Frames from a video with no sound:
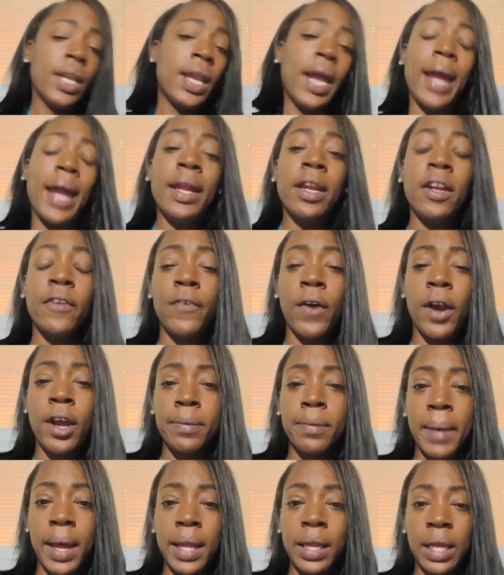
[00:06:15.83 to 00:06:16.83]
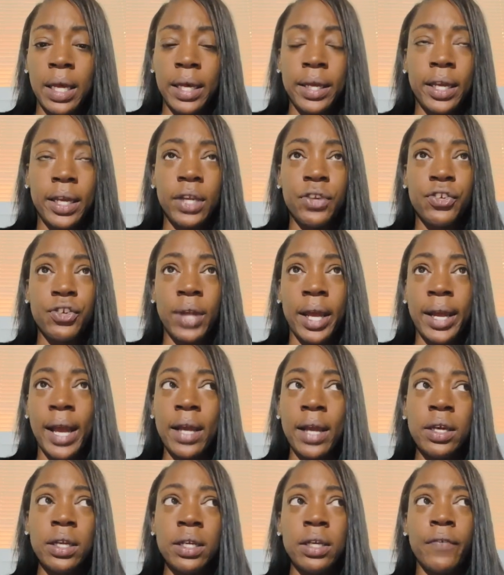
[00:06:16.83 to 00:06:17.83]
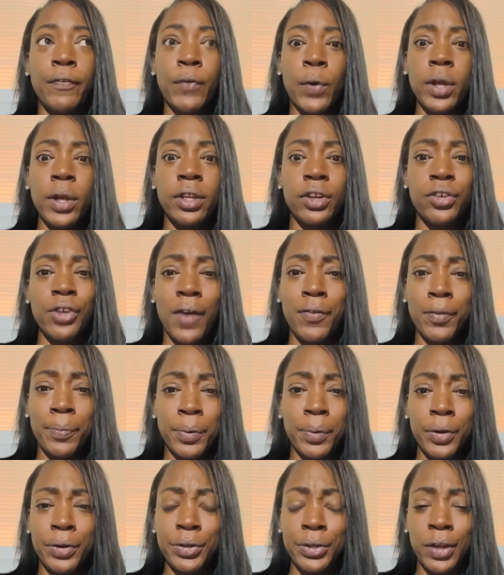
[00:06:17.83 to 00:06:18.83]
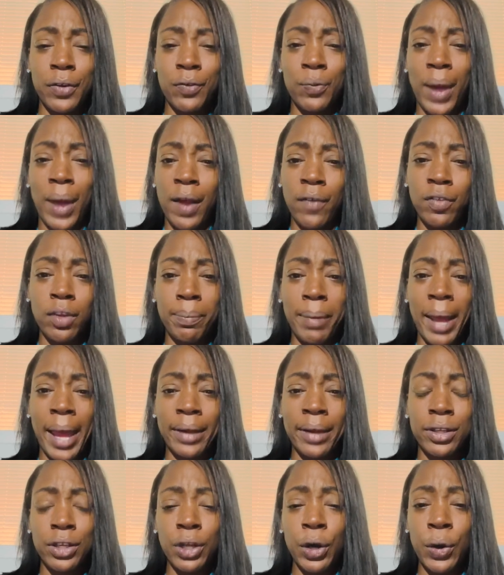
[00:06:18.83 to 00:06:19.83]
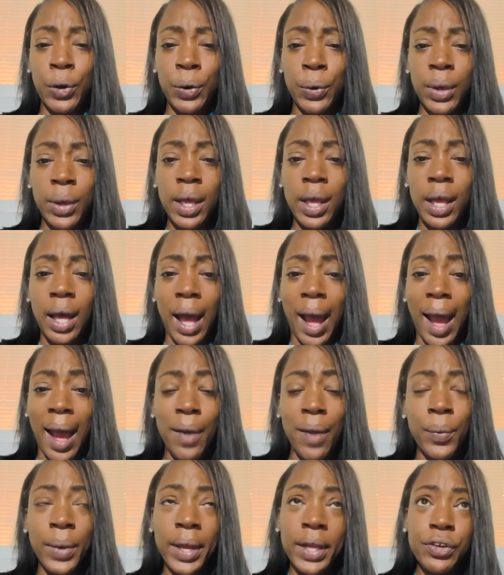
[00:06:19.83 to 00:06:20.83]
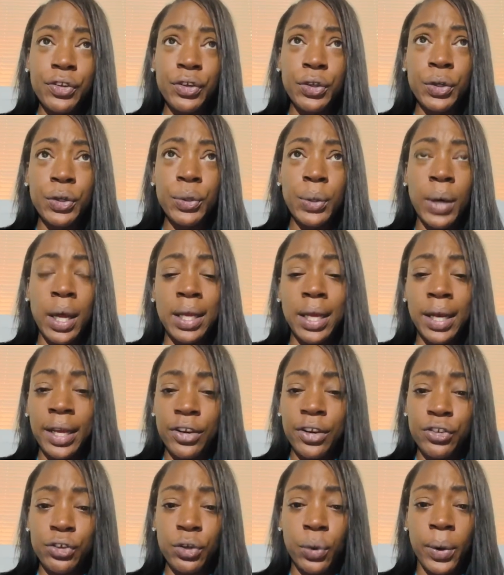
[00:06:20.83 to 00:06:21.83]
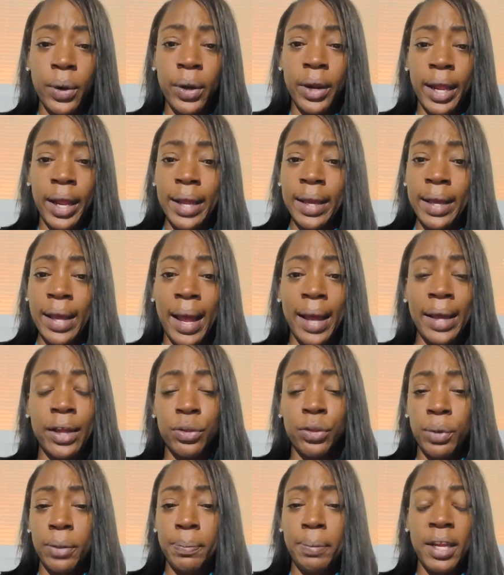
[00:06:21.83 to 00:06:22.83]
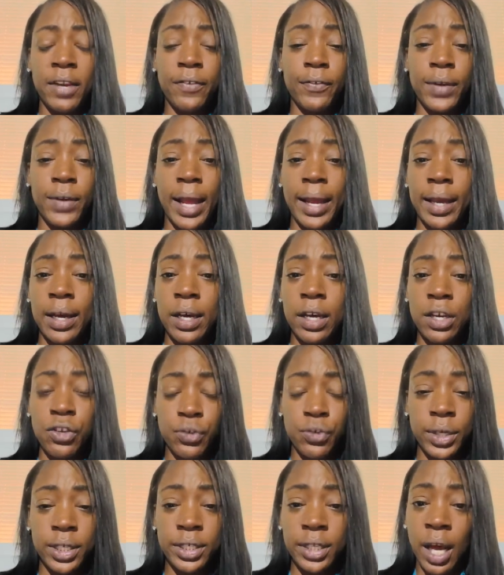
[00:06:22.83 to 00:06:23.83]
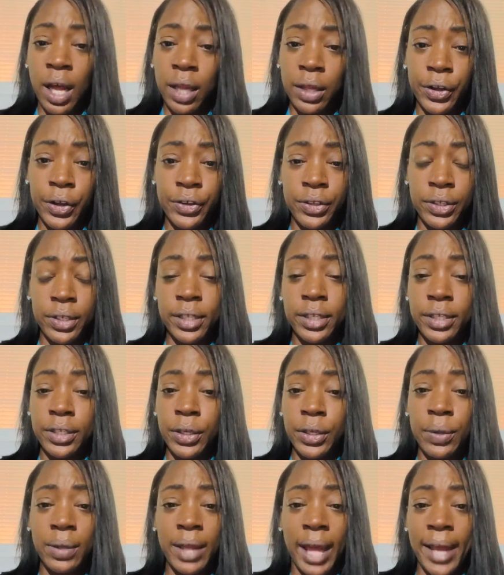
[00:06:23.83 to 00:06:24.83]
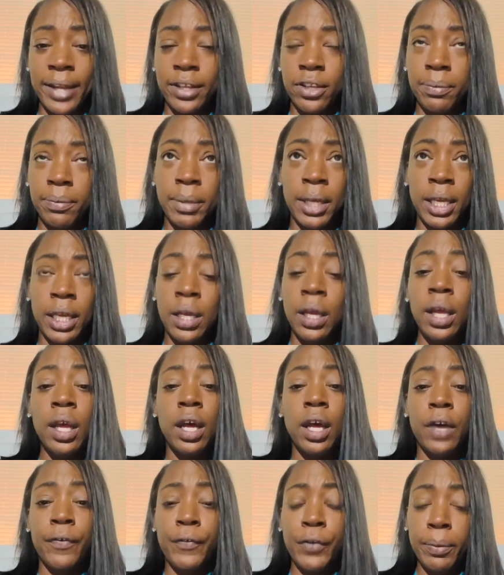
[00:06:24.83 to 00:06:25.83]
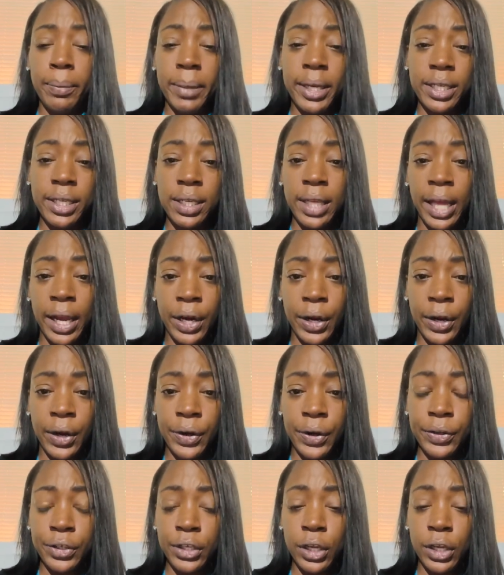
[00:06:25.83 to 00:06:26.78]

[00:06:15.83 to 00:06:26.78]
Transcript: And then as far as my luggage, like, I couldn't afford the Travel Pro stuff right off the bat. So I went to a luggage store and got a 3-piece for like $100. And it still lasted me a few months later.